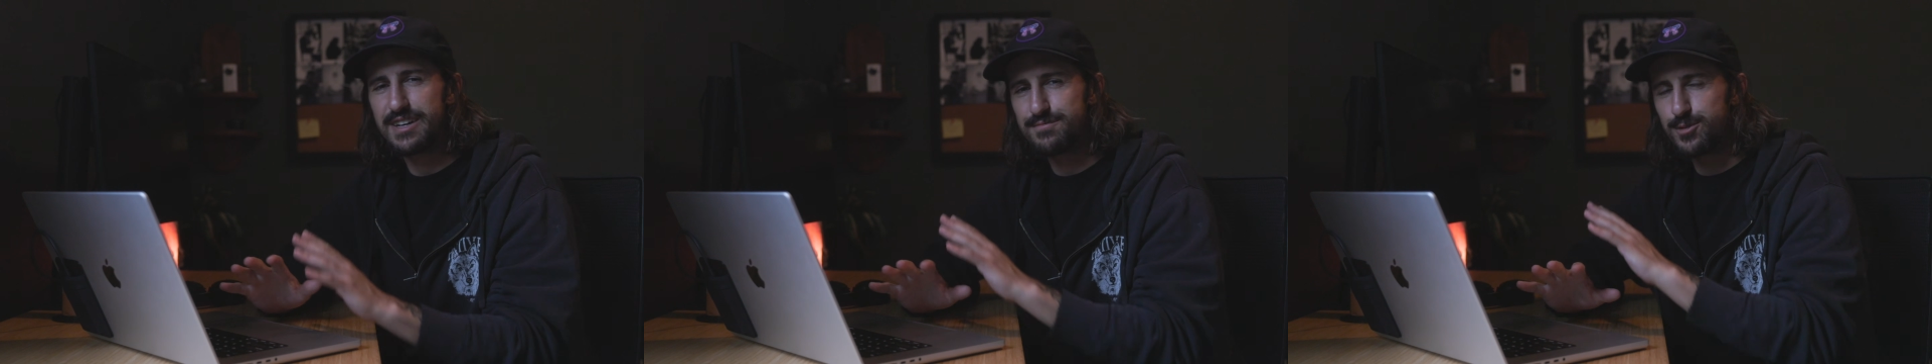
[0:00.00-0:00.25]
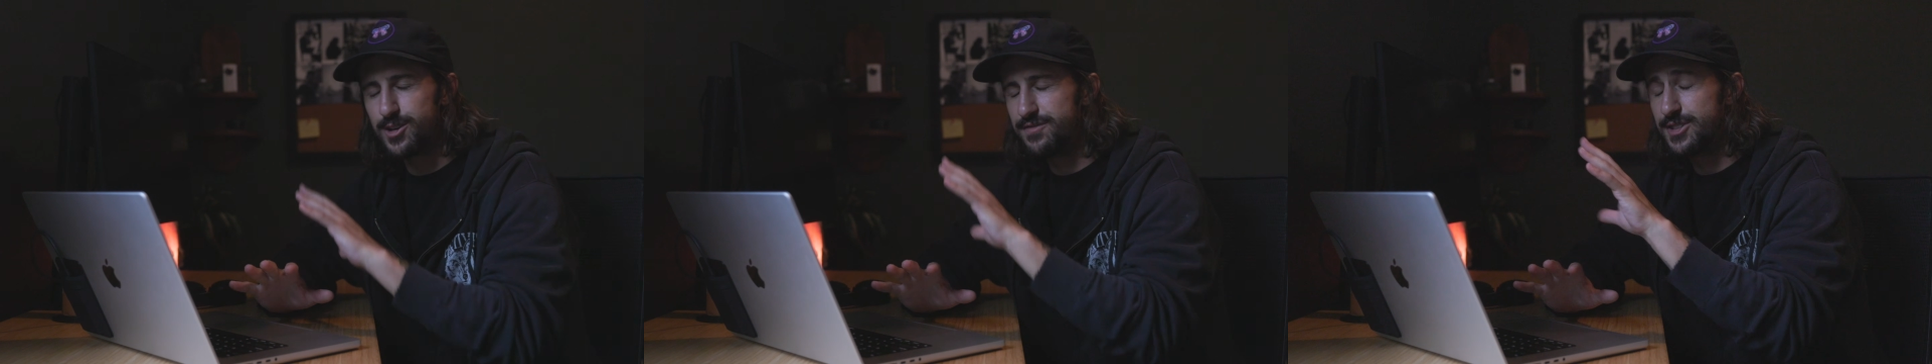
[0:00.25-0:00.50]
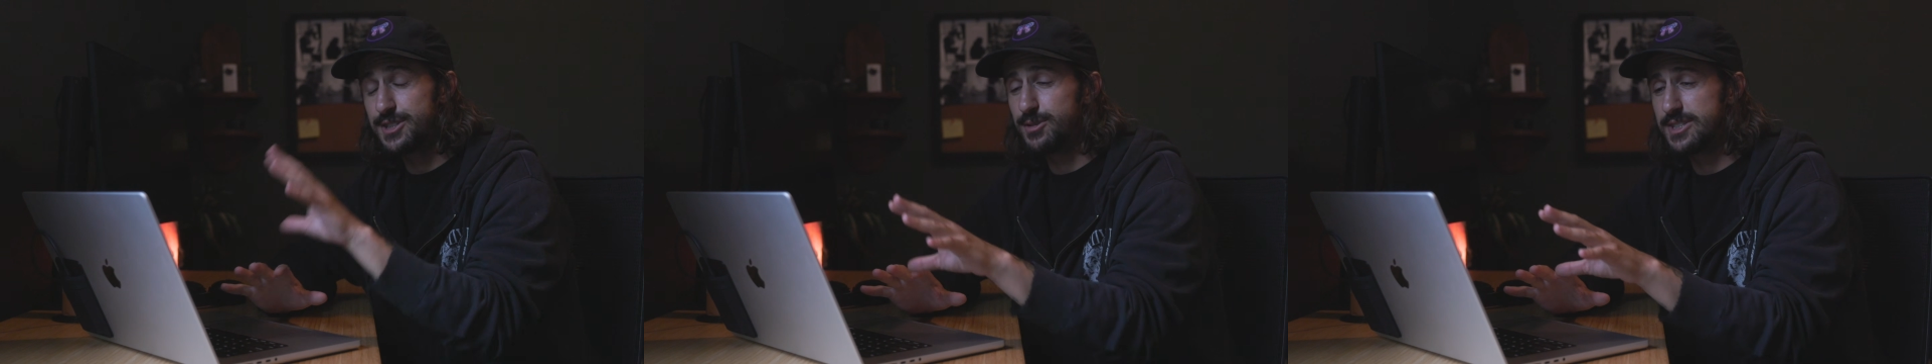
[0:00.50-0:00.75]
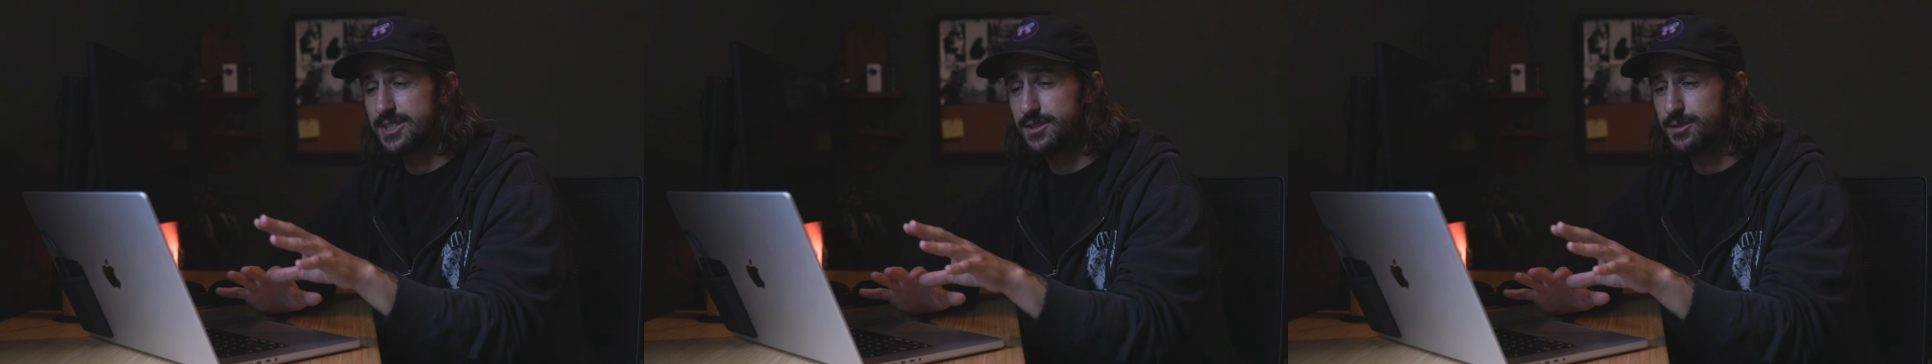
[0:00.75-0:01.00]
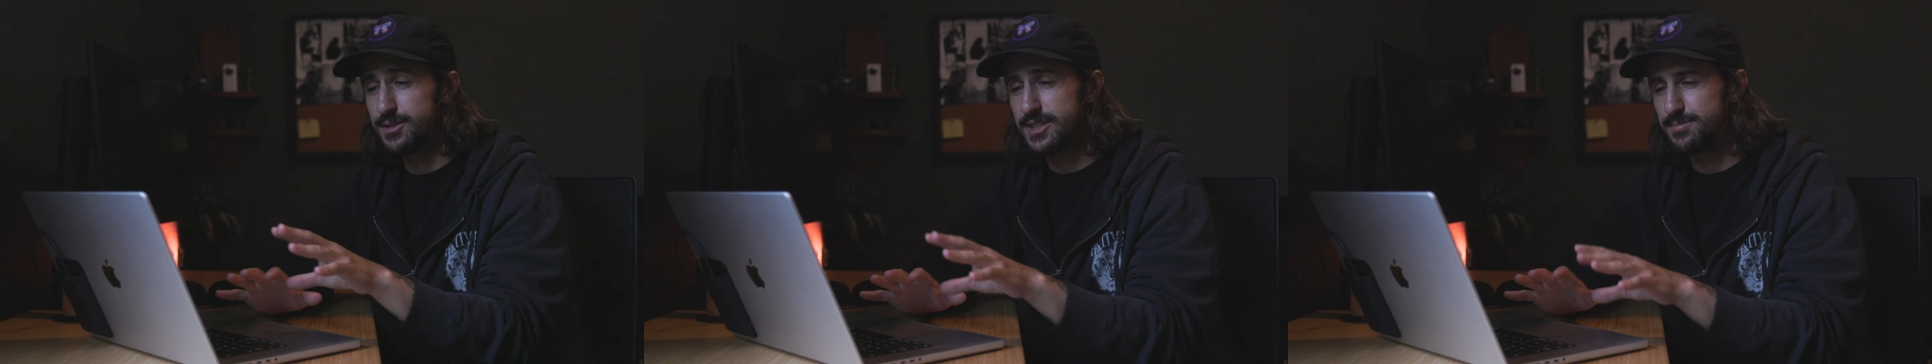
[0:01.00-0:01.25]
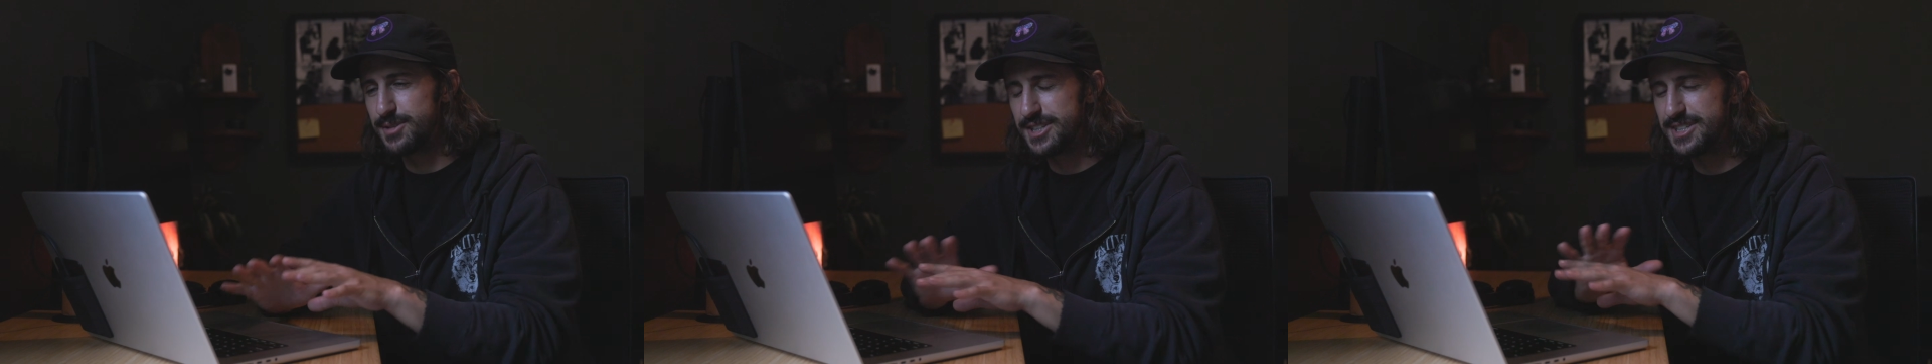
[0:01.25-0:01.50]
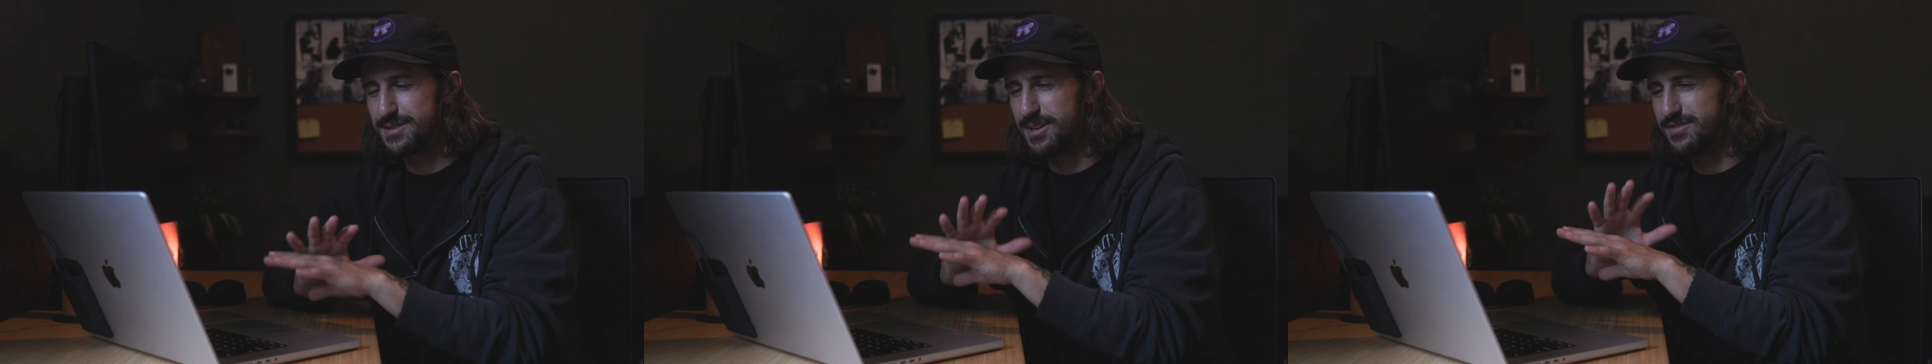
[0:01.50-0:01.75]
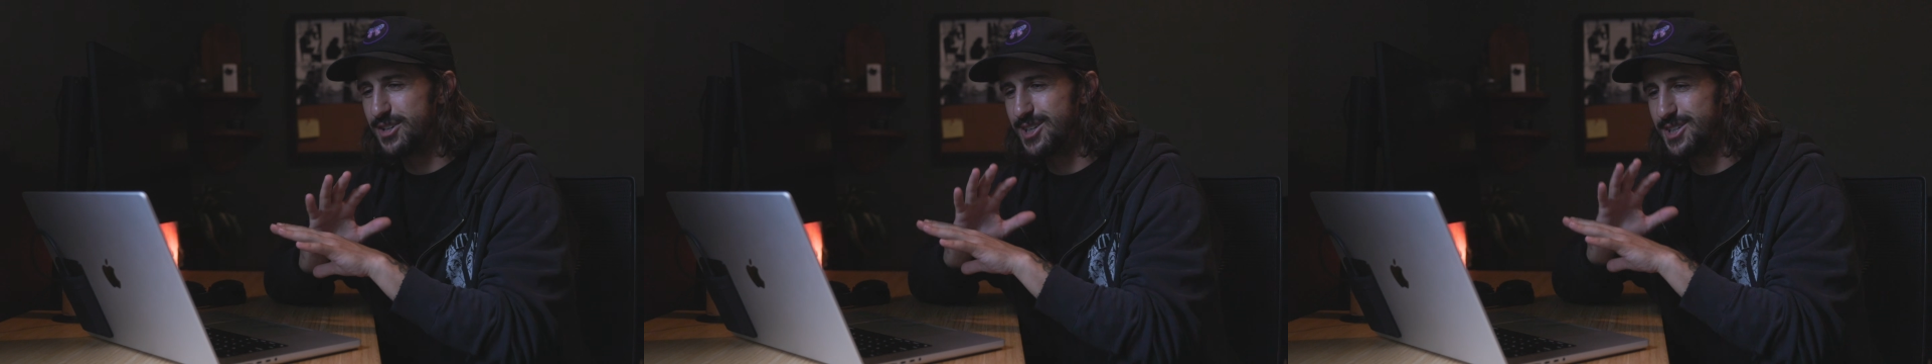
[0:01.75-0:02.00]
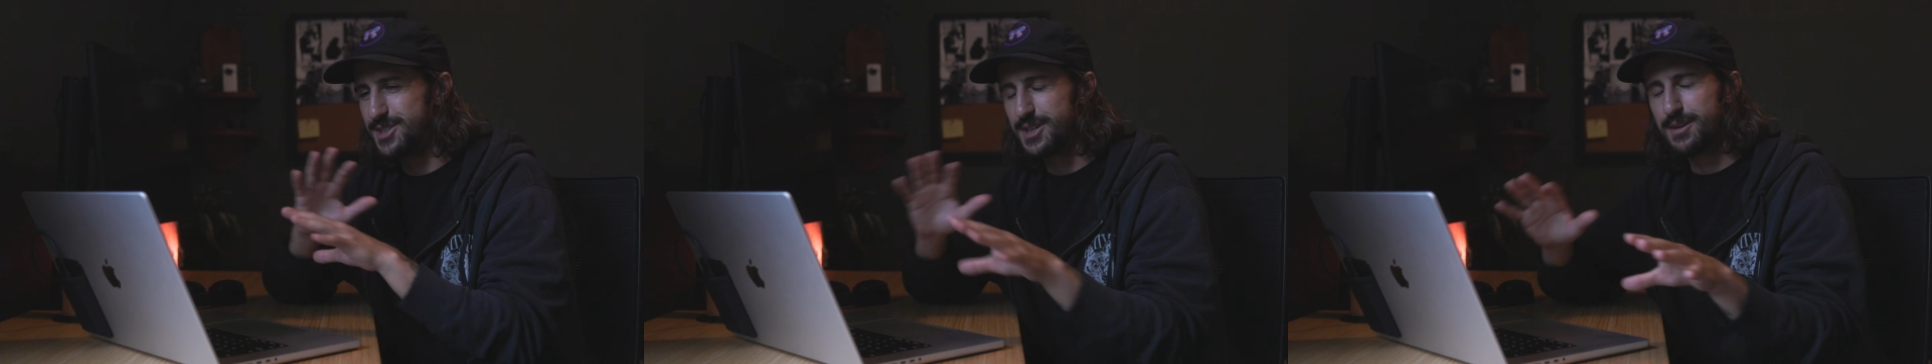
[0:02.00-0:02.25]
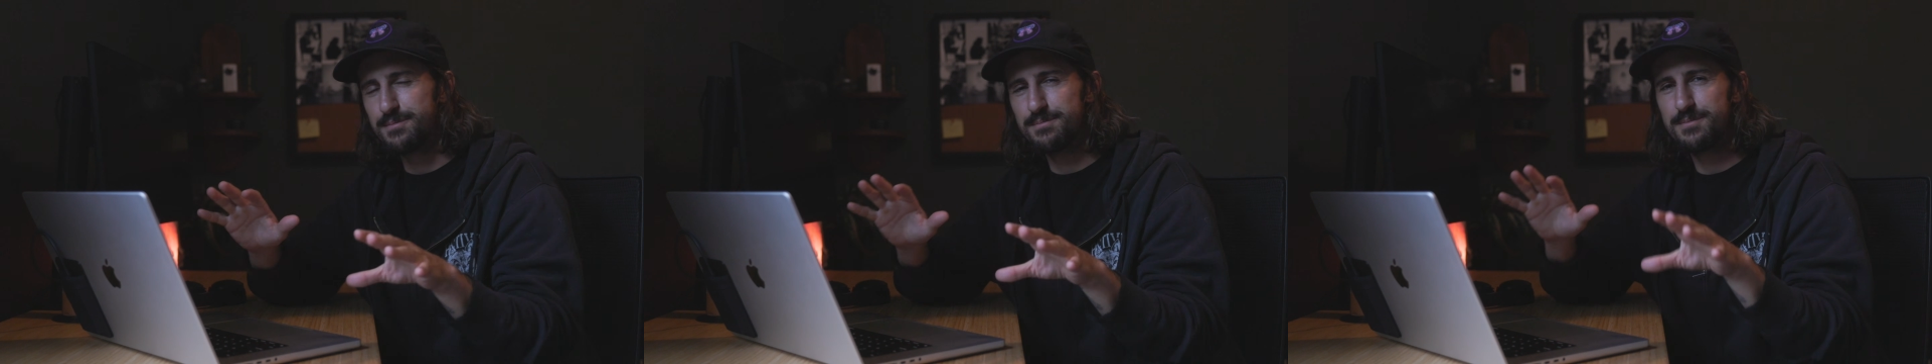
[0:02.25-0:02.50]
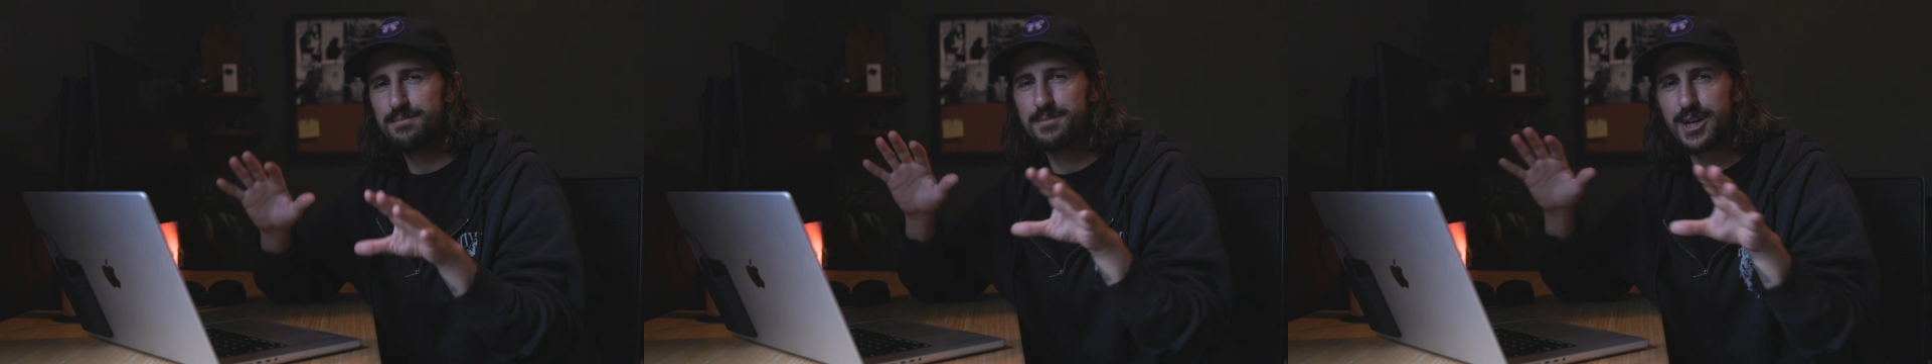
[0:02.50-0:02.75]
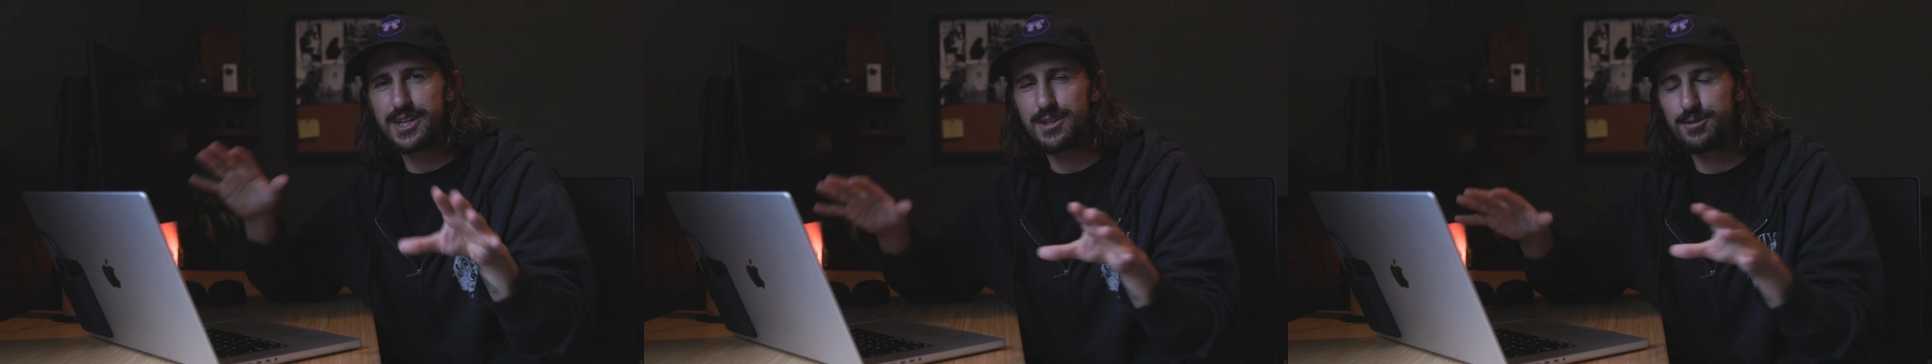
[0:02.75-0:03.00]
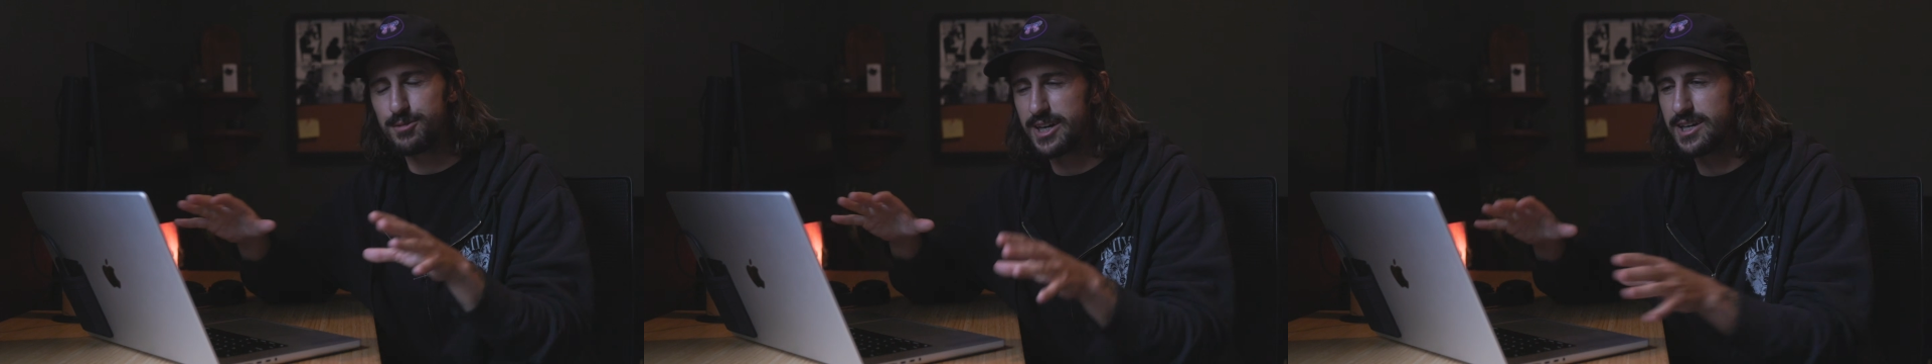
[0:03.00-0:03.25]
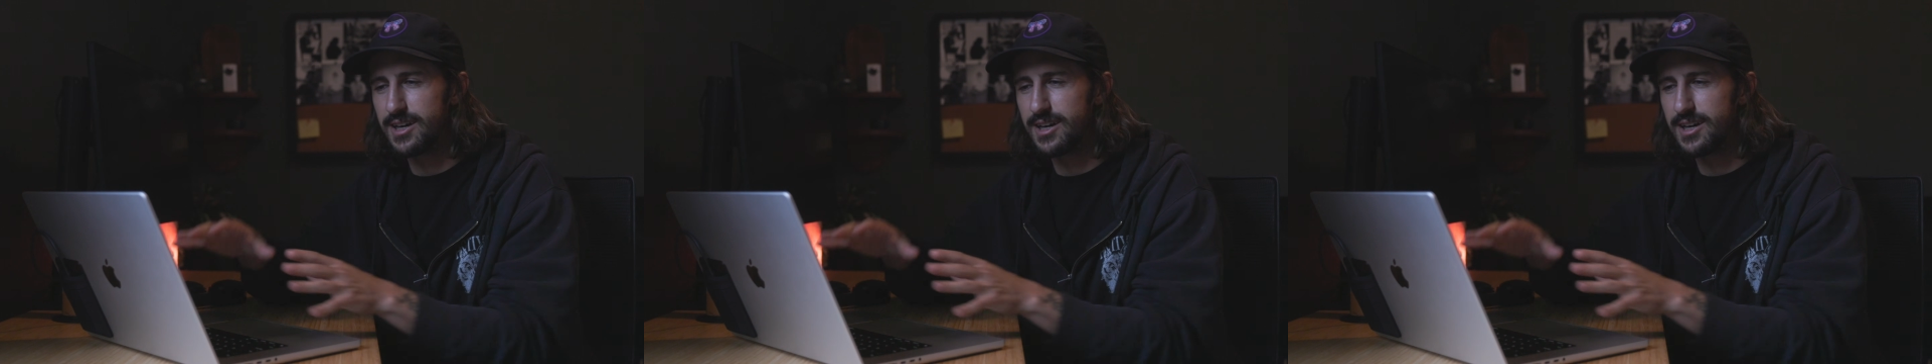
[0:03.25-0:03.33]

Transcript: have more efficient ways to do this, but this is my very dumb monkey way